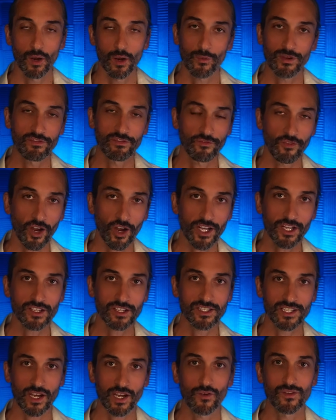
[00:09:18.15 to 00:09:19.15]
we find
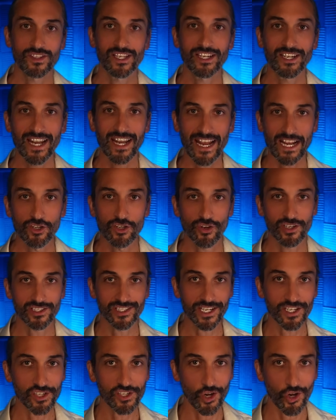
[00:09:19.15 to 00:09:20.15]
ourselves in an
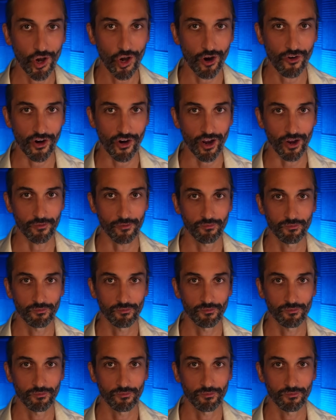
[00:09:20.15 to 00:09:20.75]
interesting scenario.